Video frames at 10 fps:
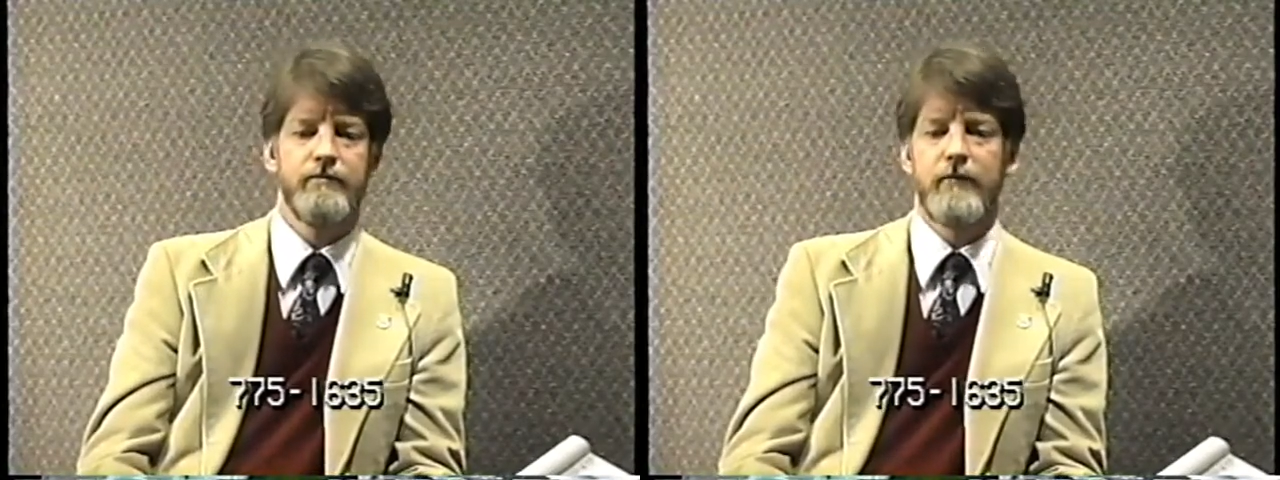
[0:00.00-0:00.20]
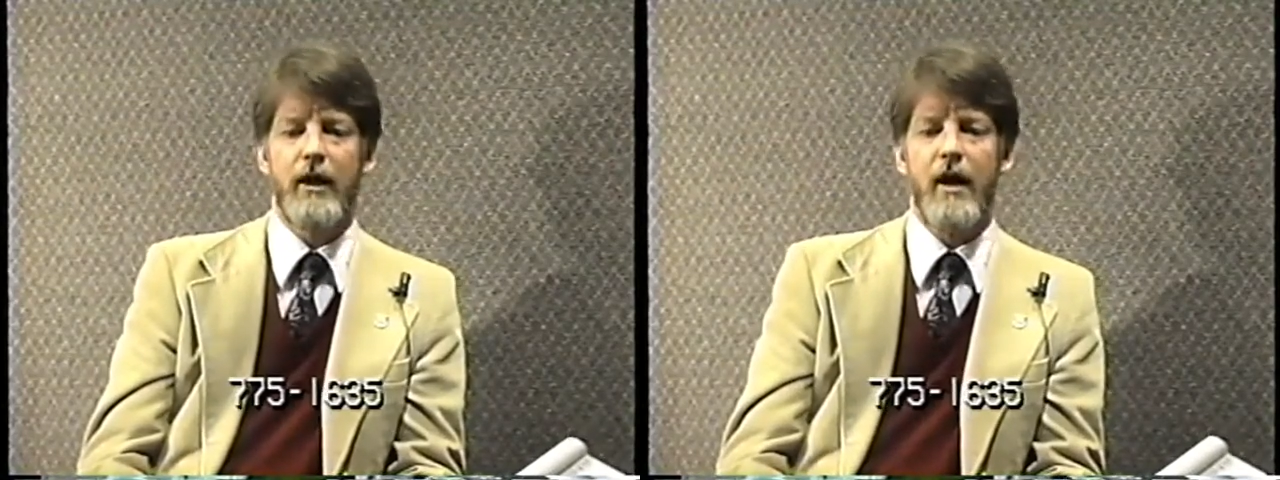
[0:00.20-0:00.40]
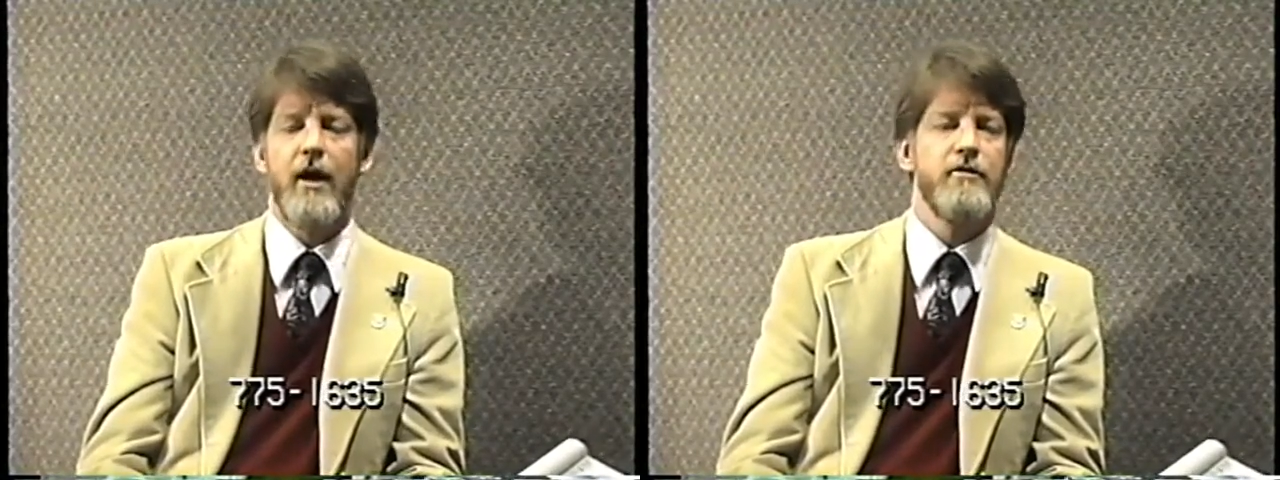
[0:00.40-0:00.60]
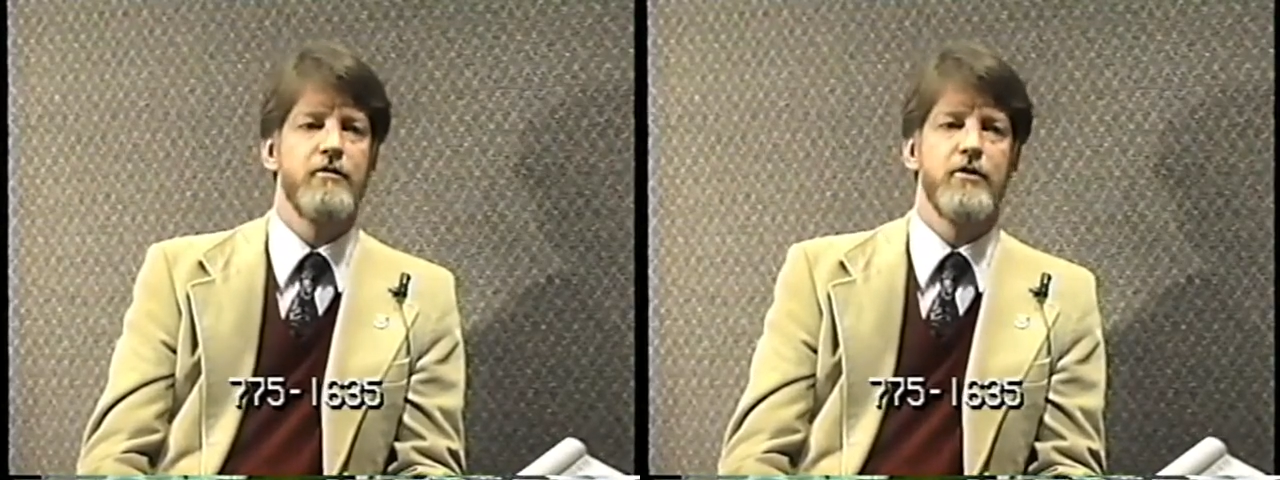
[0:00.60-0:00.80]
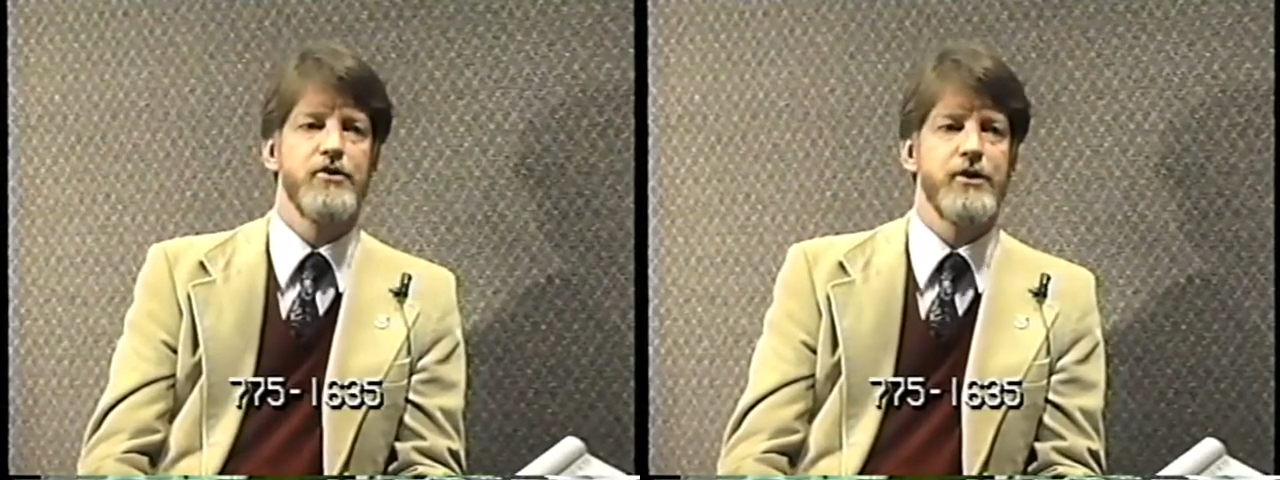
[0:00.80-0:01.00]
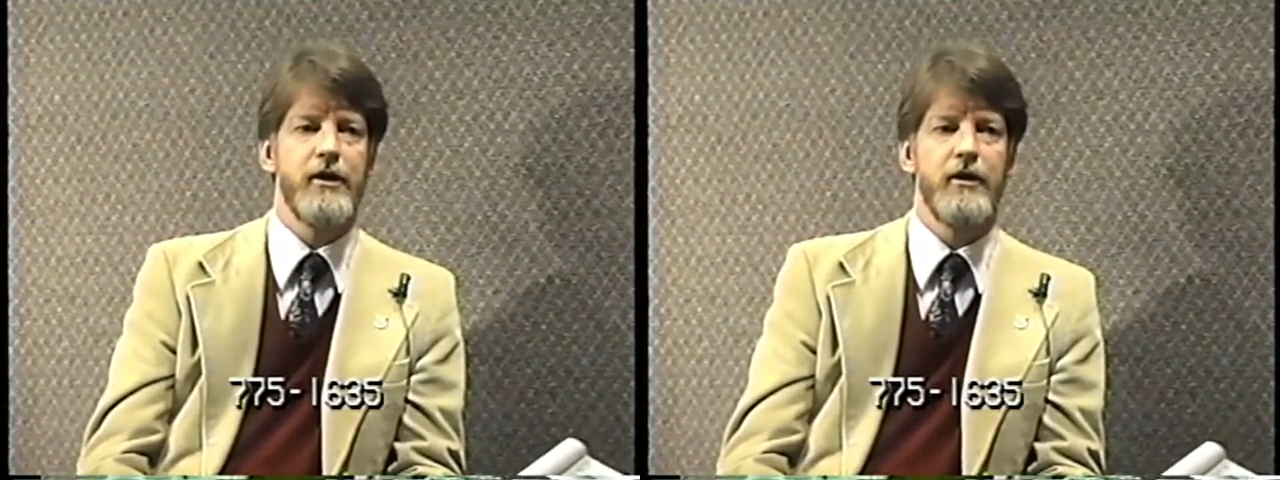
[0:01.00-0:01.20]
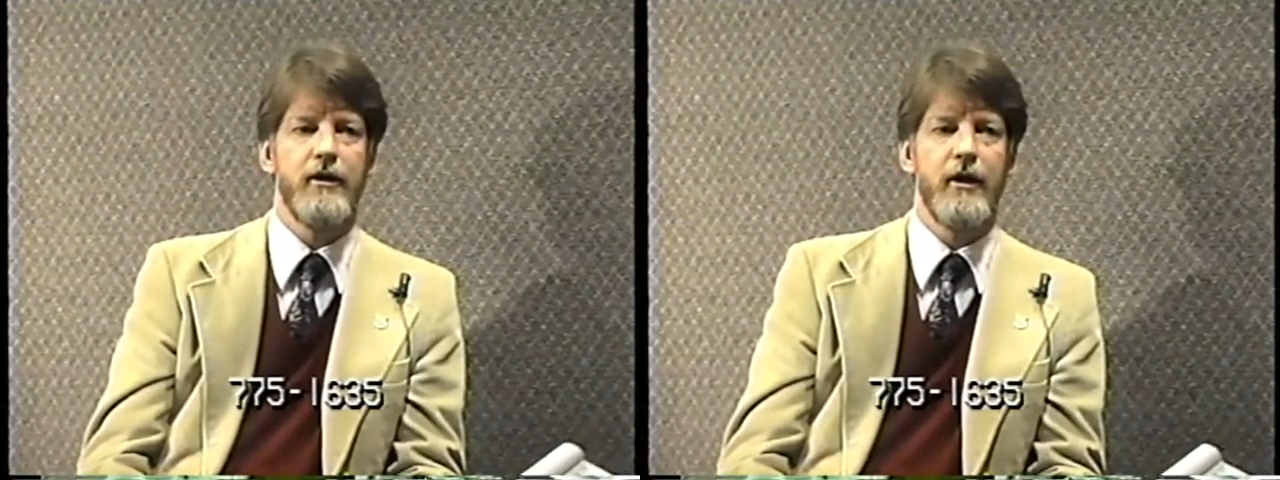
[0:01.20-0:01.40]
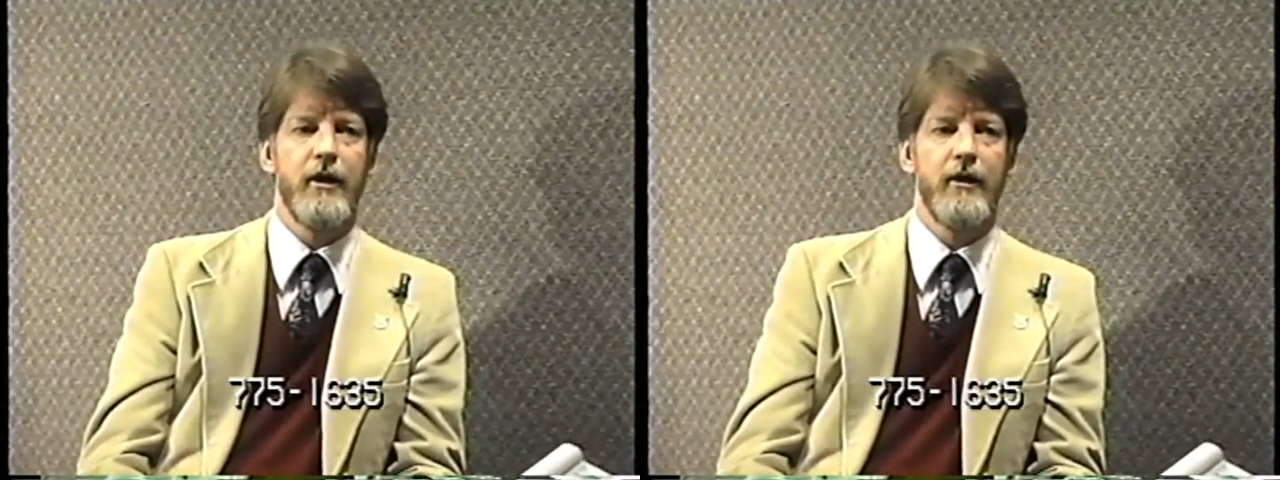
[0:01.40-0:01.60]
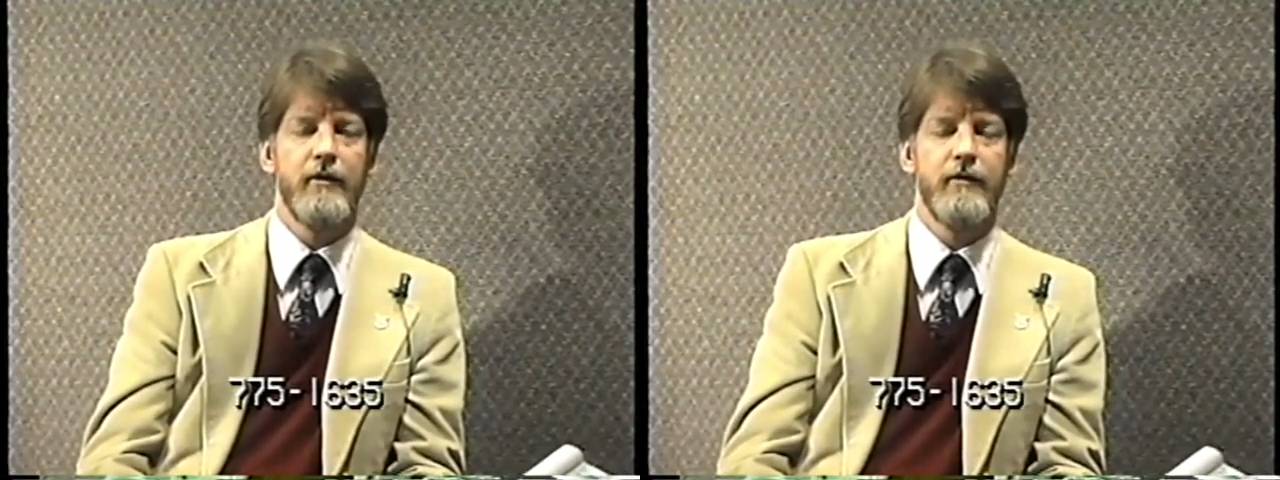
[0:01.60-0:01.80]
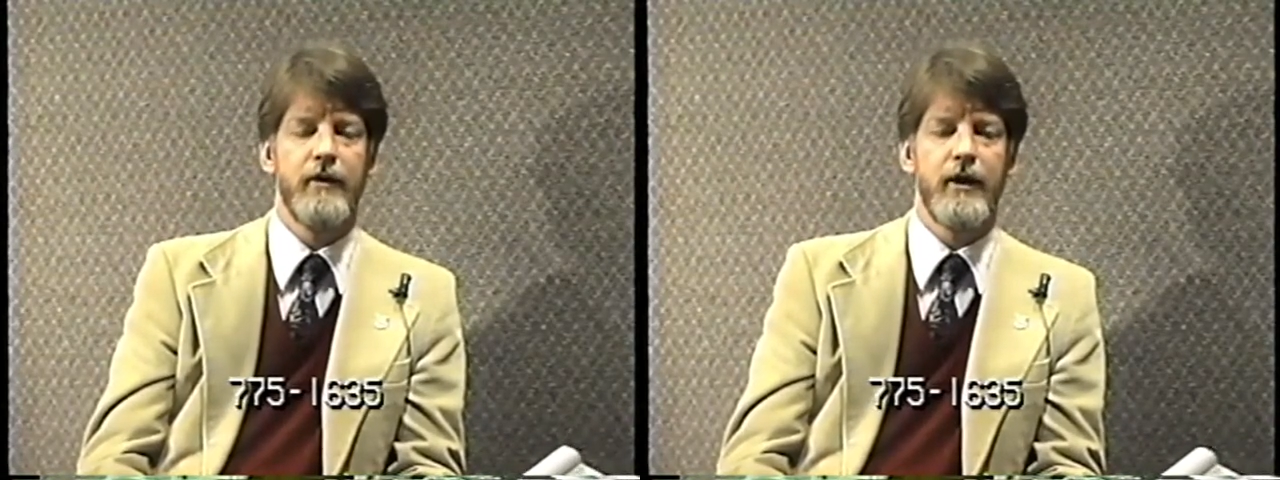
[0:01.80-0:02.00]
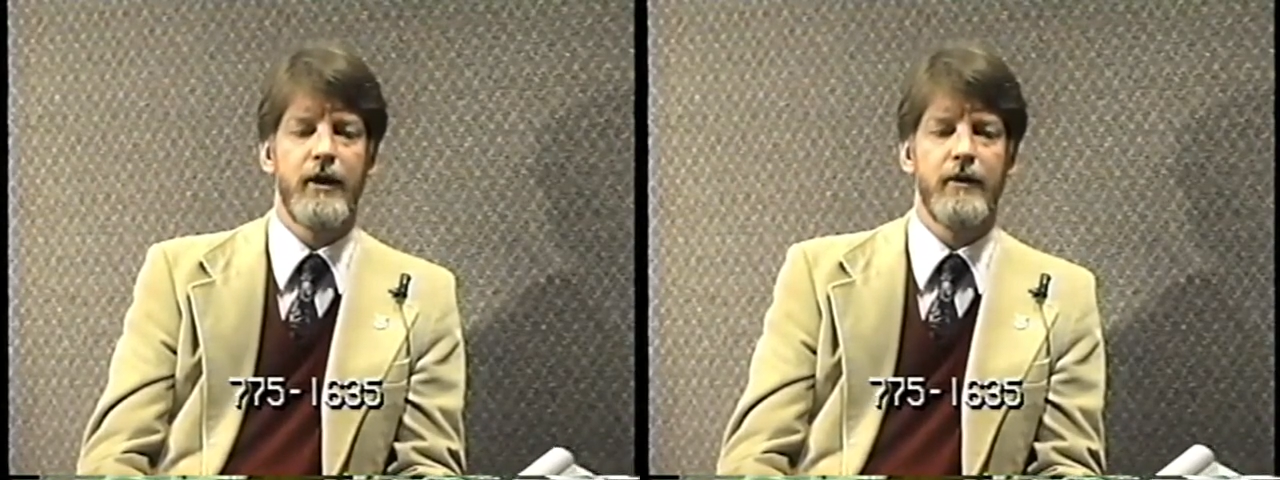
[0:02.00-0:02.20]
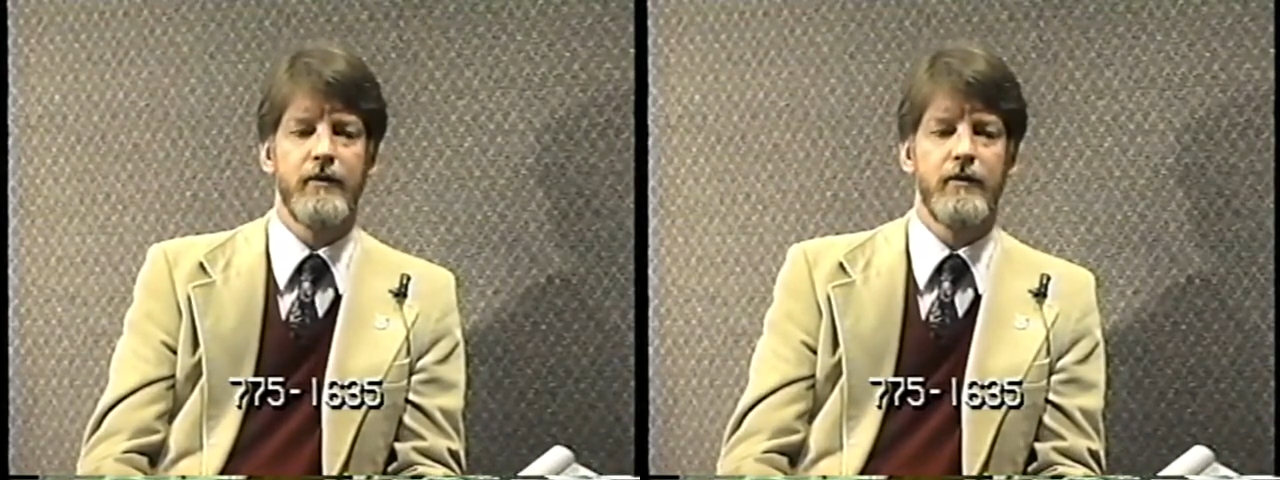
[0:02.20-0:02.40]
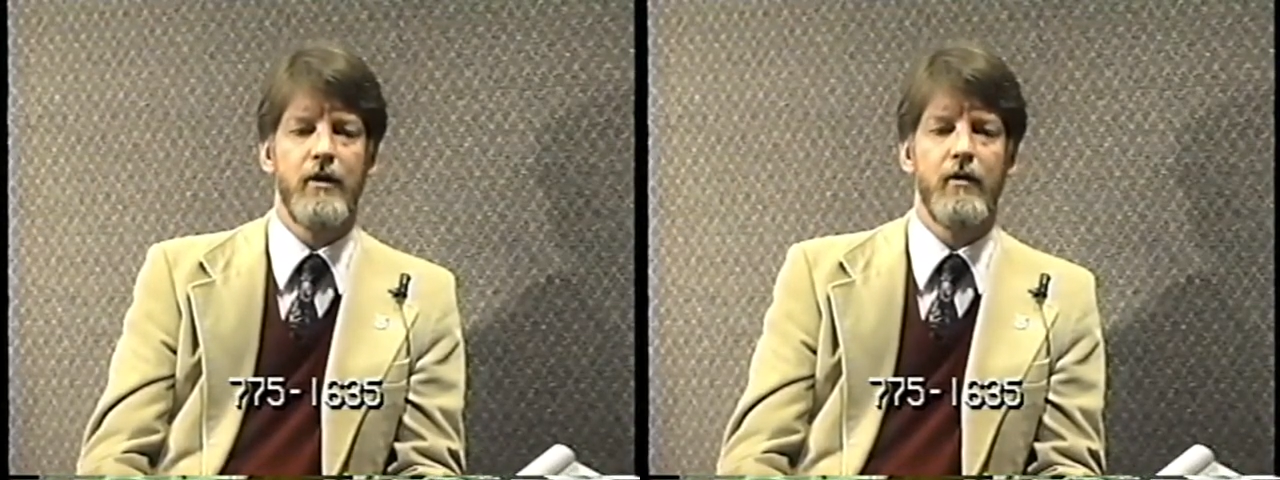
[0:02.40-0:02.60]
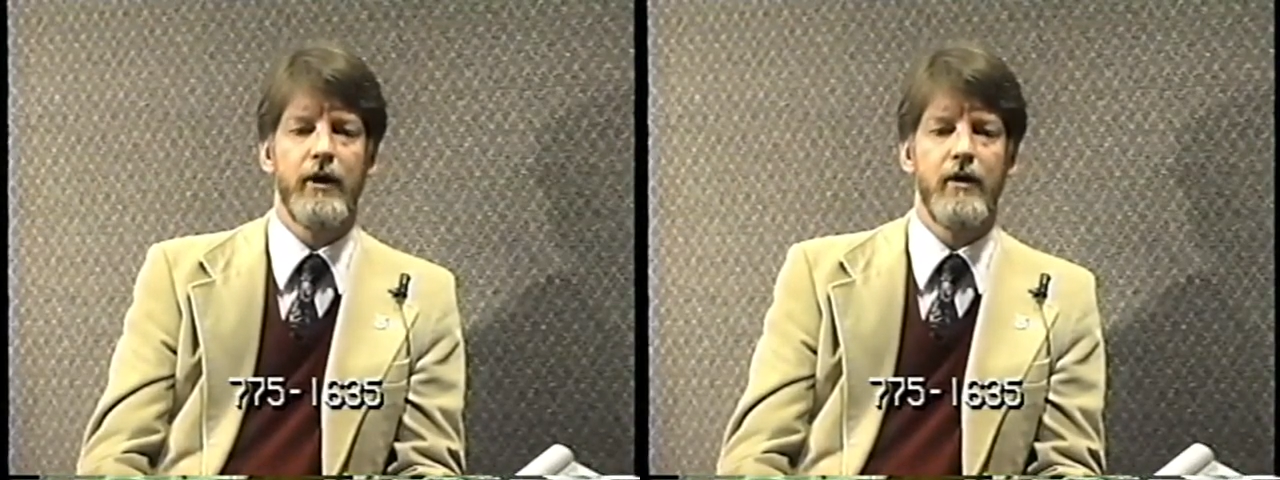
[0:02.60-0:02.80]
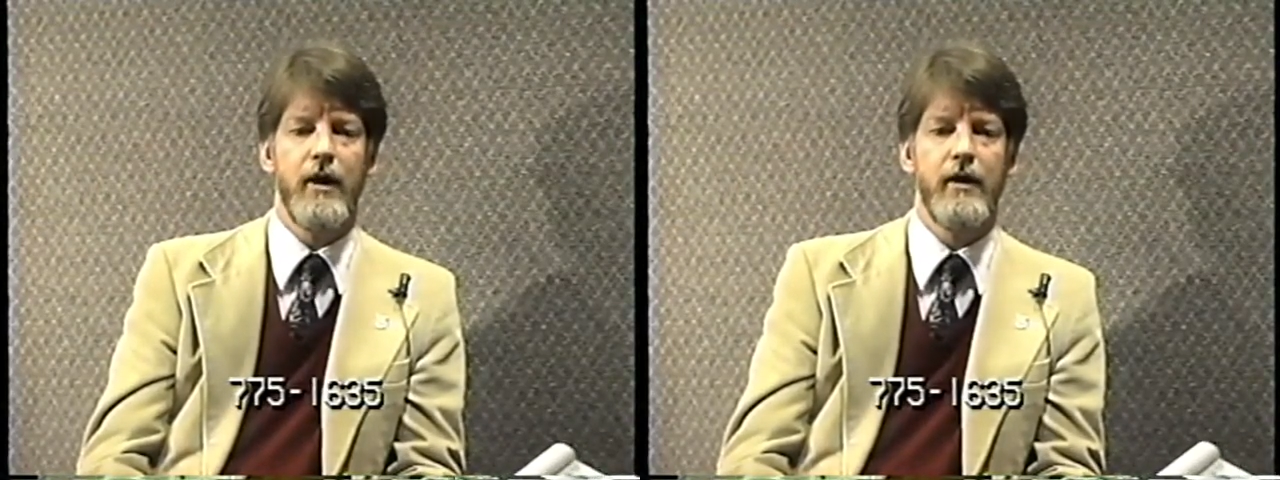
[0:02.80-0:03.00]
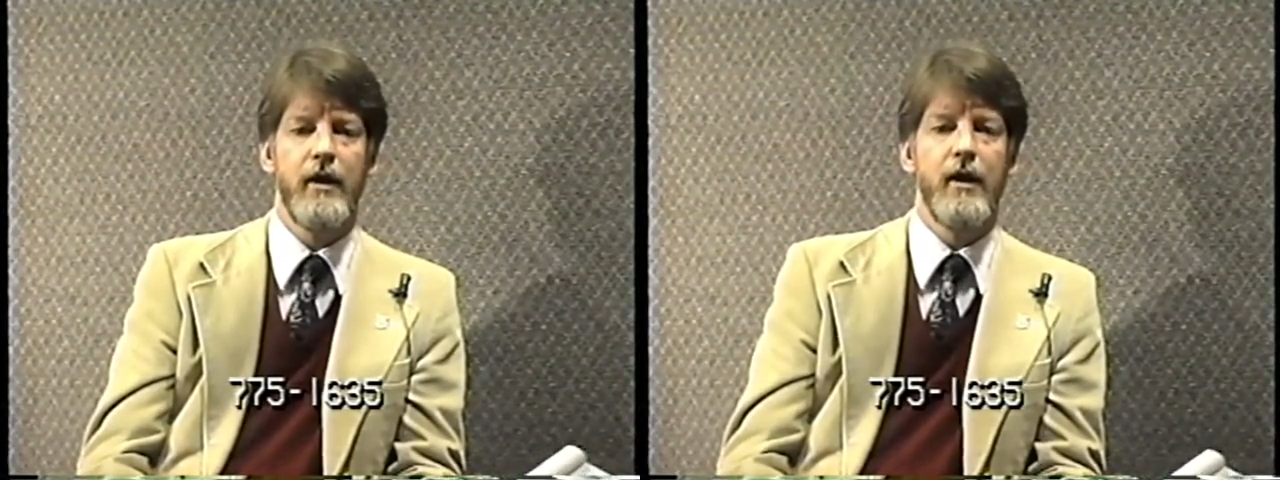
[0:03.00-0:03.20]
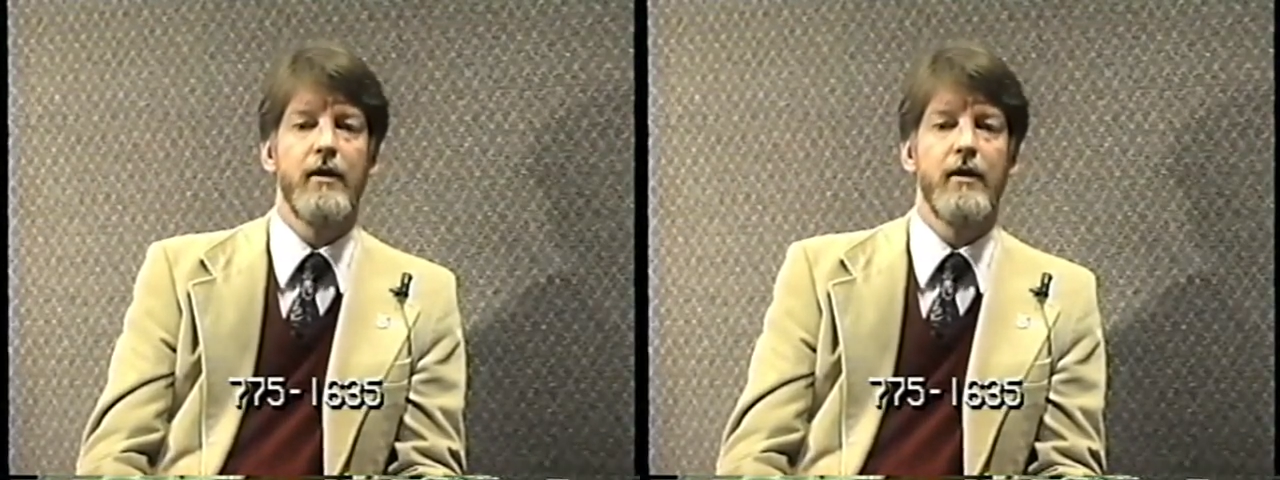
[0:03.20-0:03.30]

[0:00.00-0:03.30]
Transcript: a controversy going on,